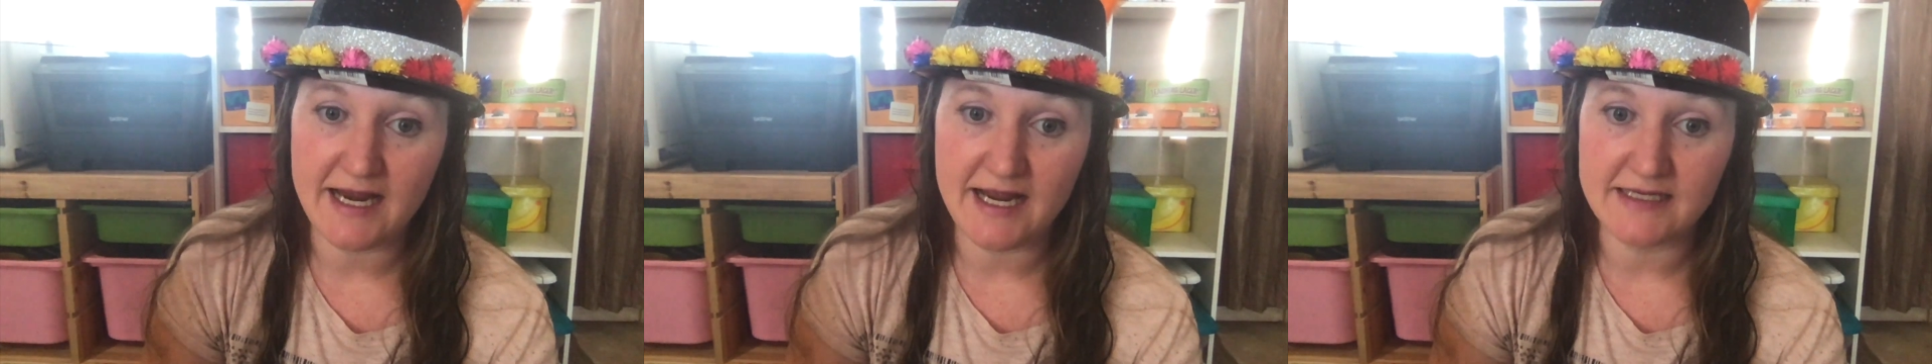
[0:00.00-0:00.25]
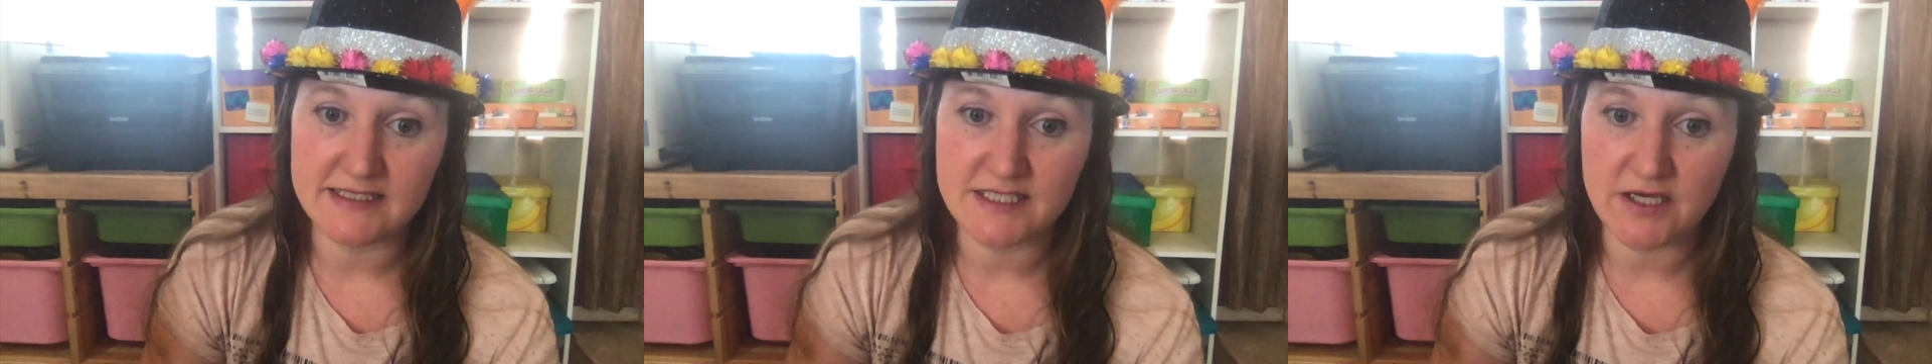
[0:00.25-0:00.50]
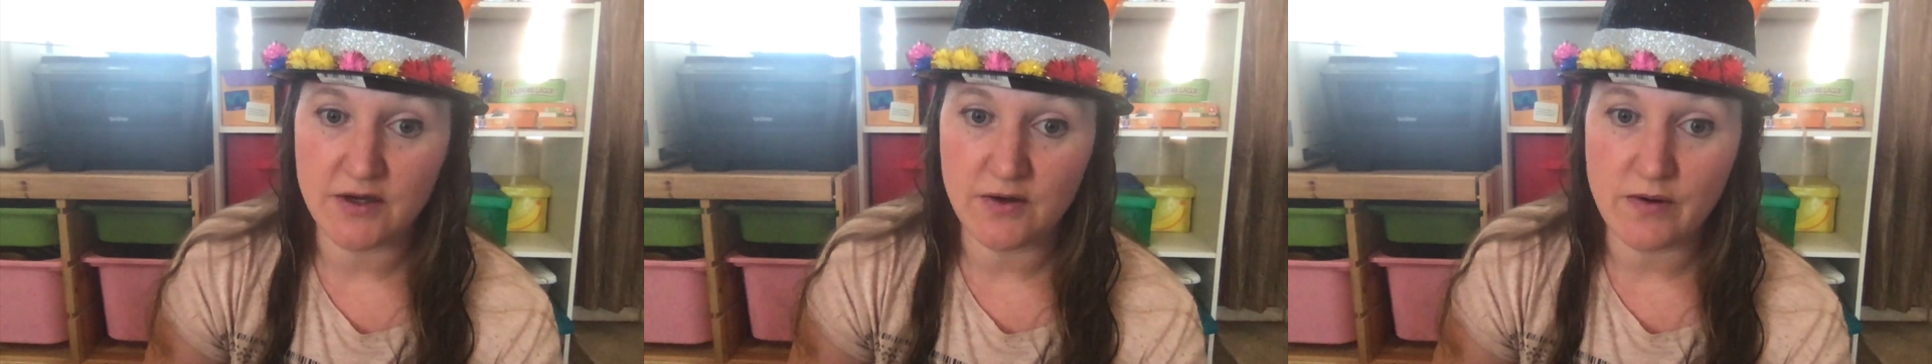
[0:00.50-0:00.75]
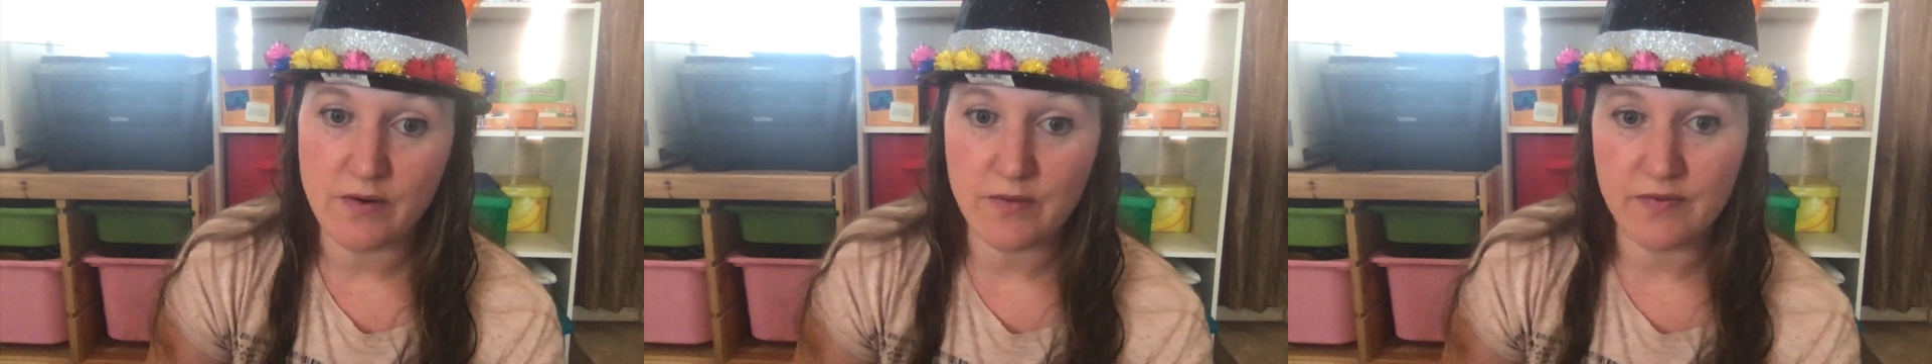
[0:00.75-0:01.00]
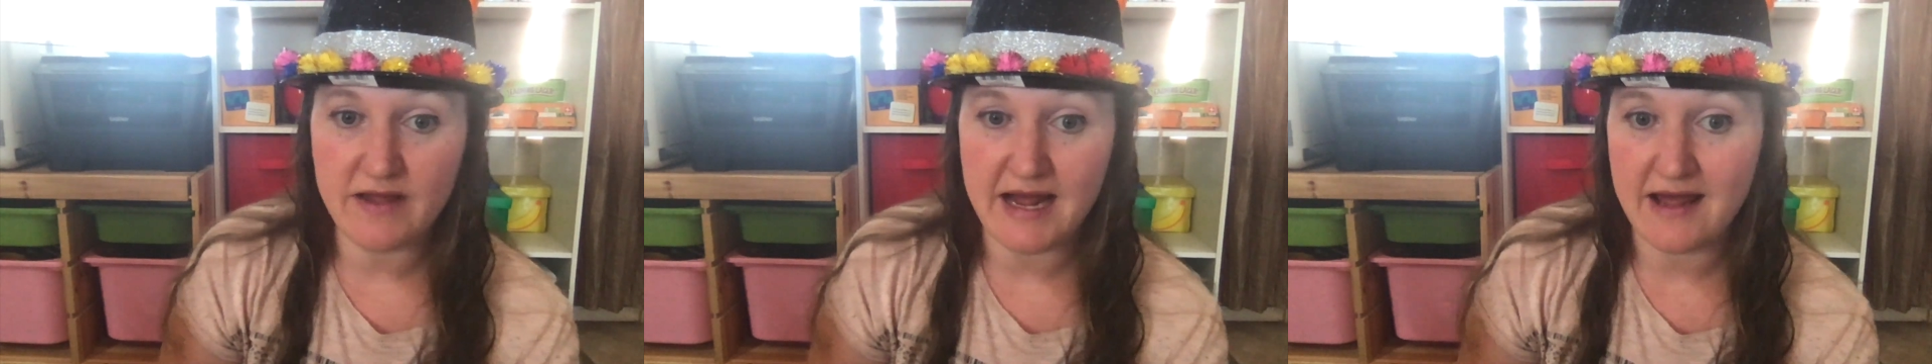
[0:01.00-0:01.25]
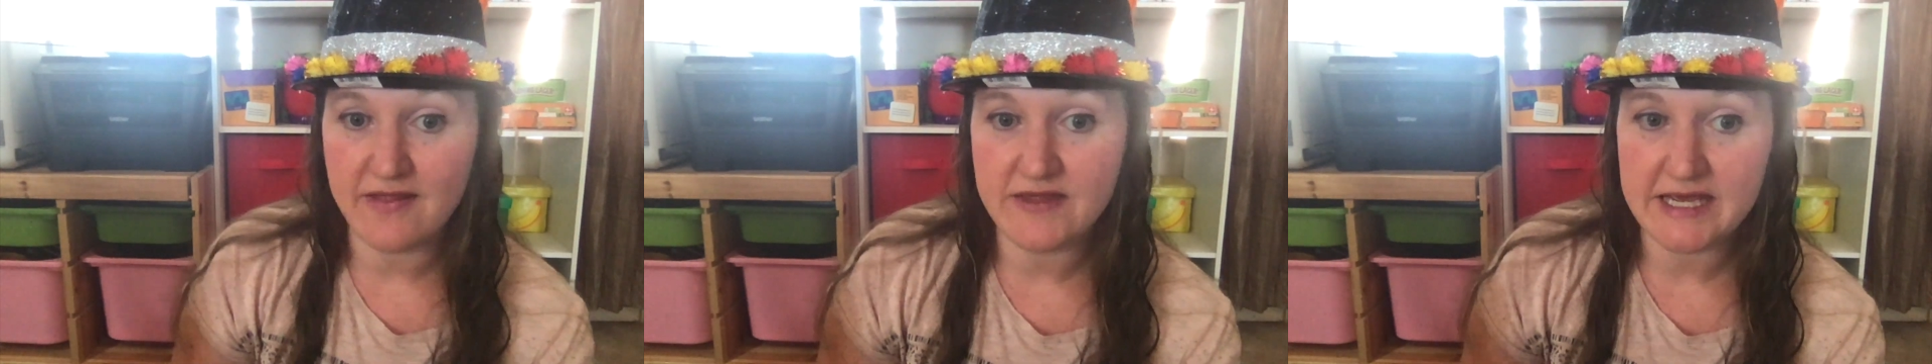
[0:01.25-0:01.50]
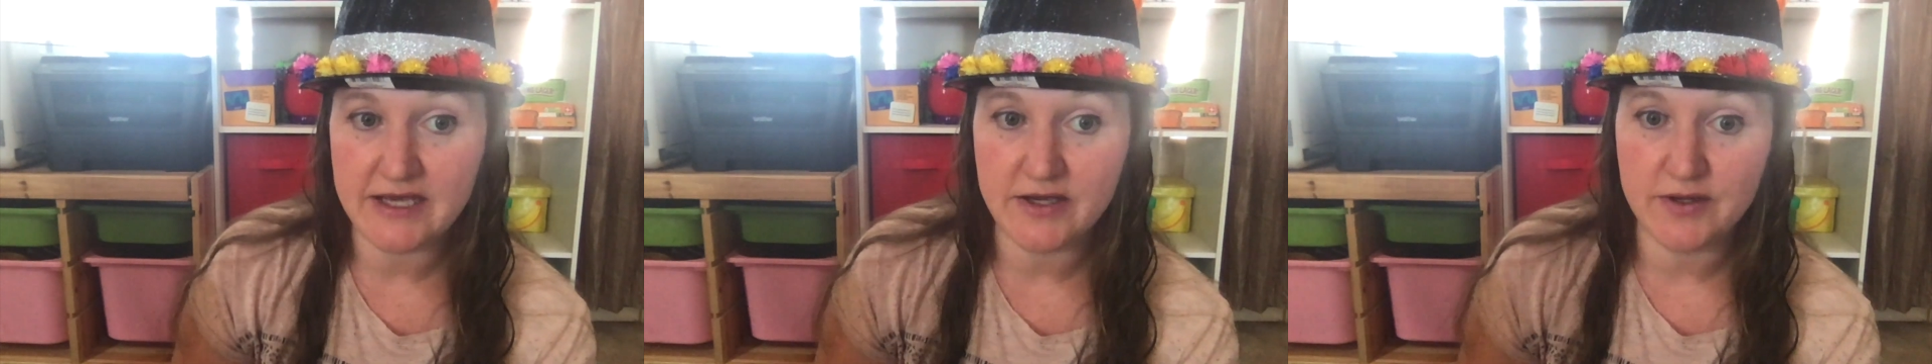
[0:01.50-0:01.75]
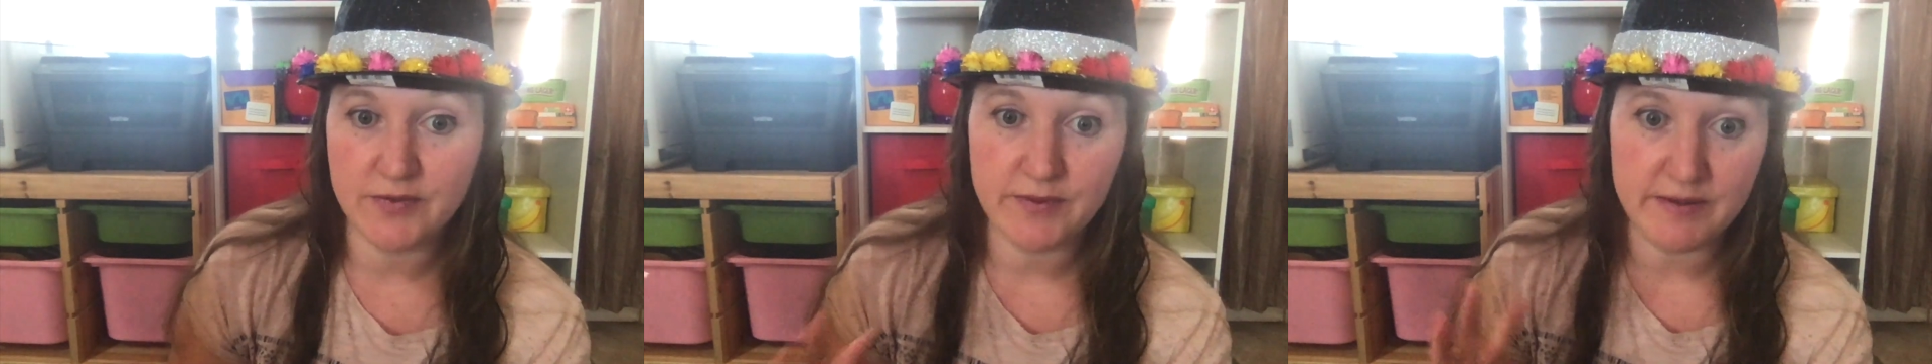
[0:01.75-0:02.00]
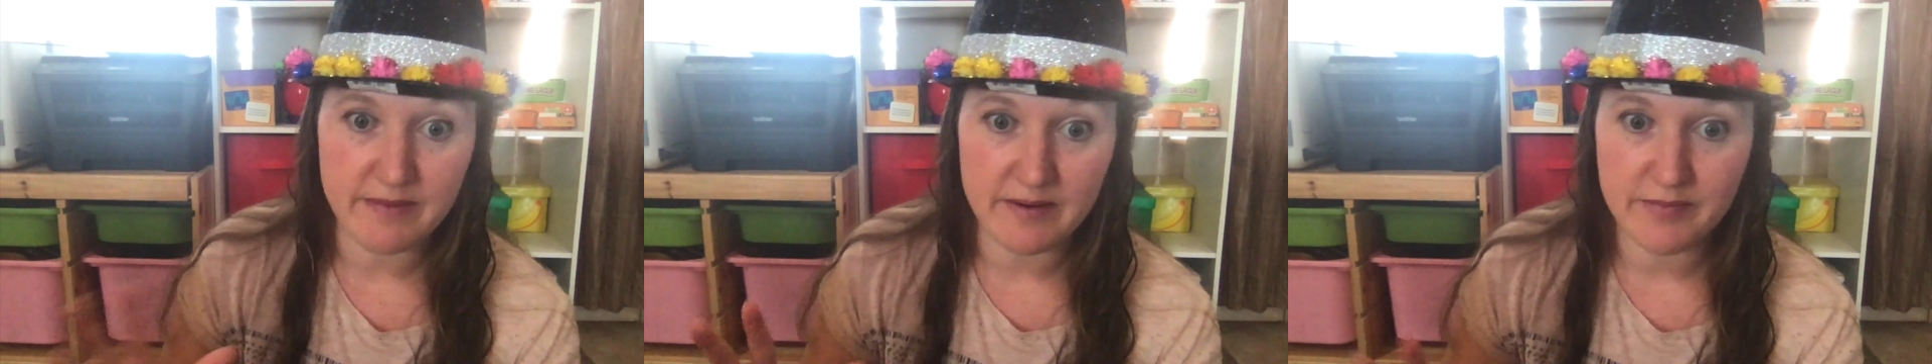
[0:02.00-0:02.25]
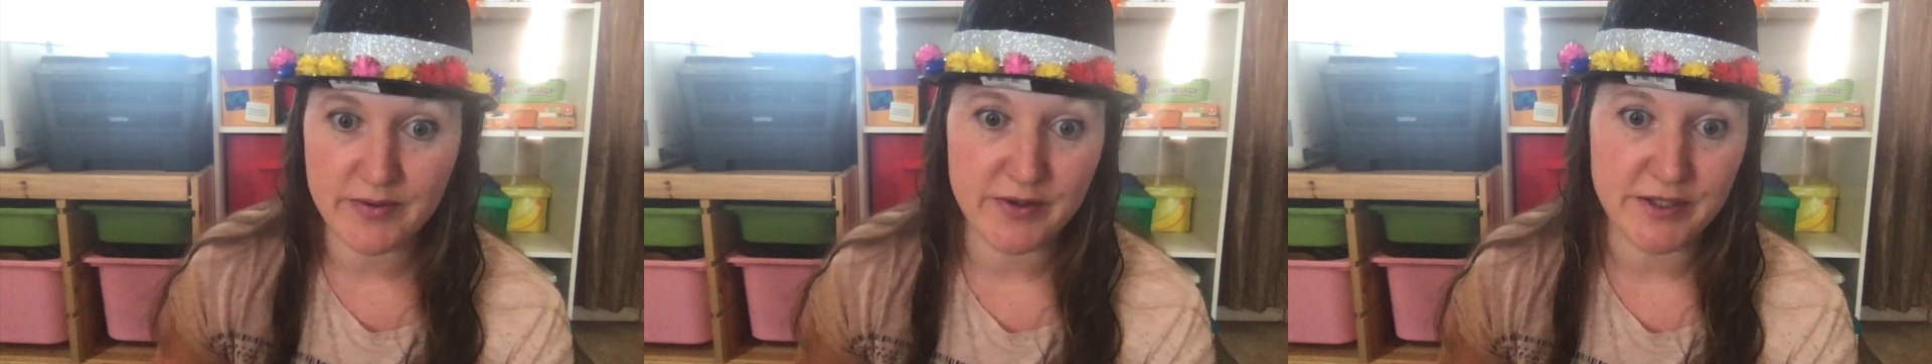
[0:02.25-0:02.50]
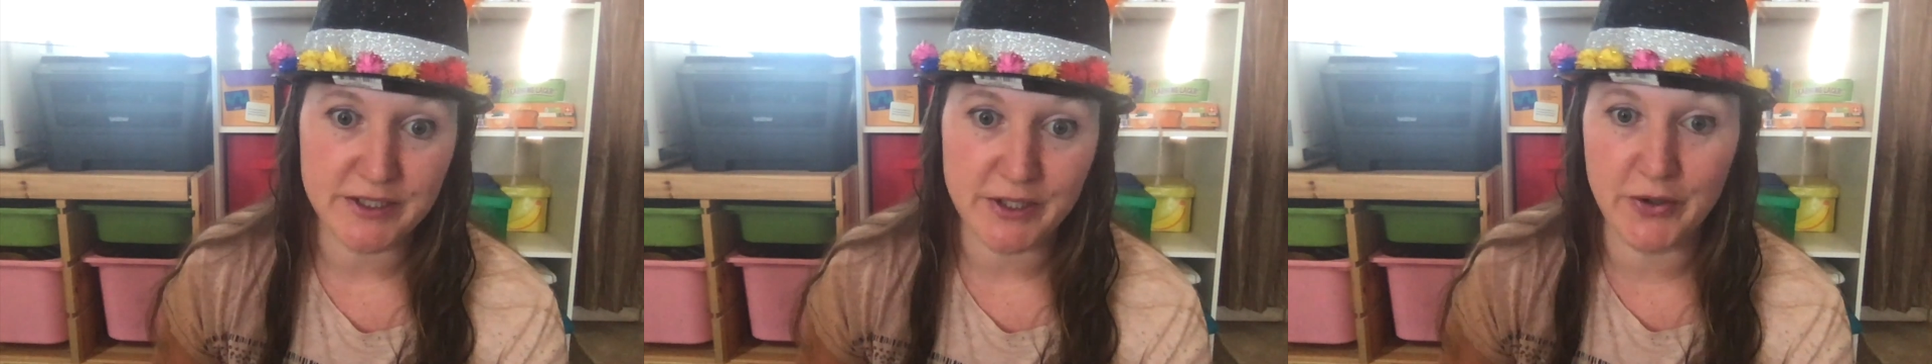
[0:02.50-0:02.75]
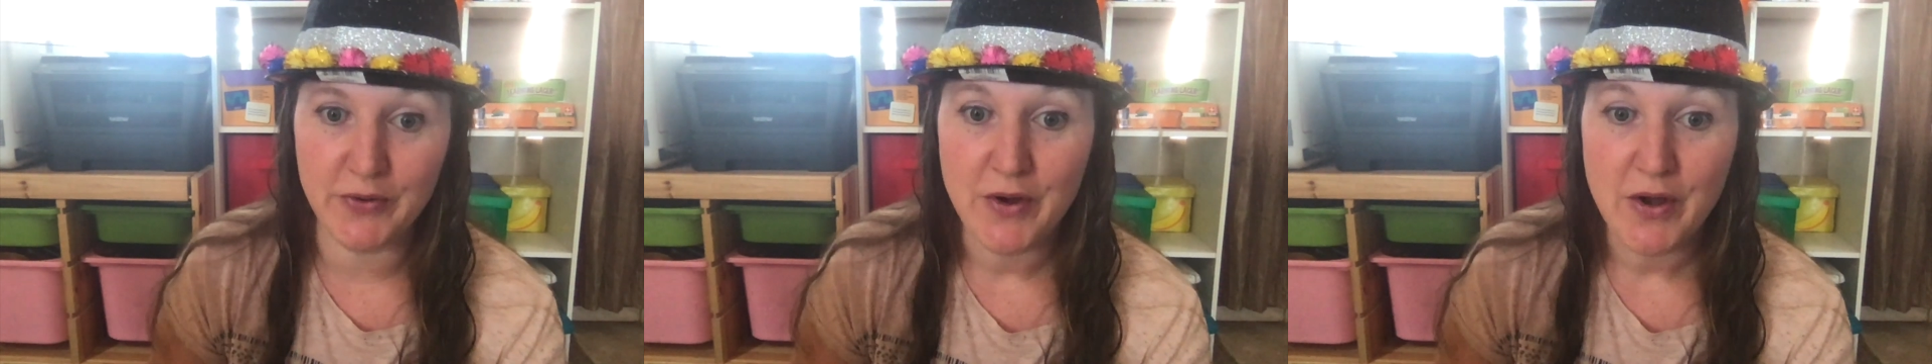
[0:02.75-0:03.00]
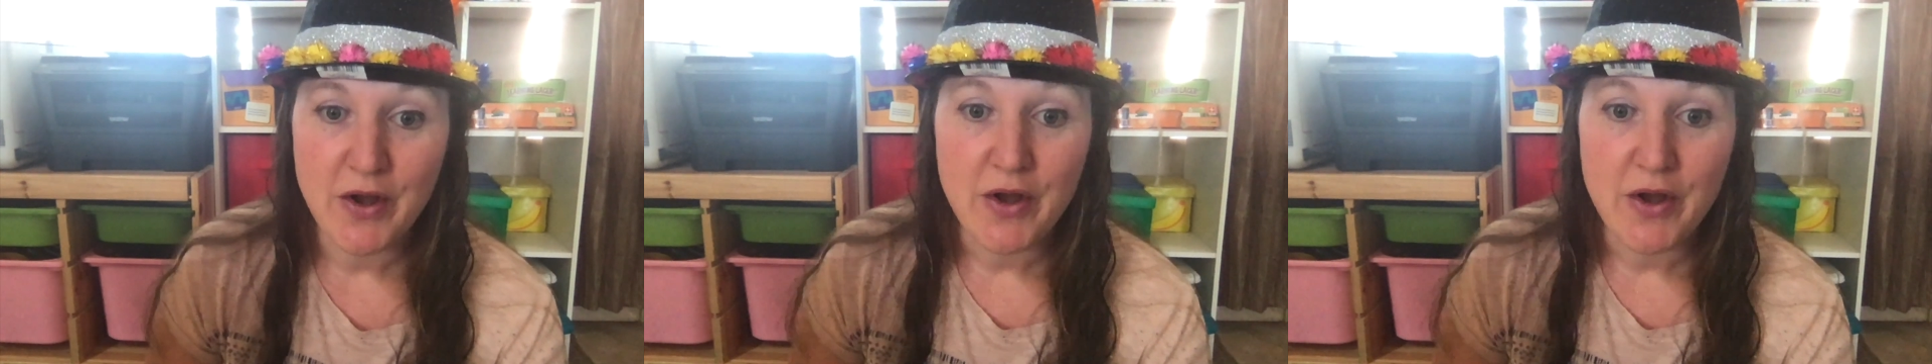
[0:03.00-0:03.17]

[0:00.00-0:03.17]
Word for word: and so that they could remember, you know,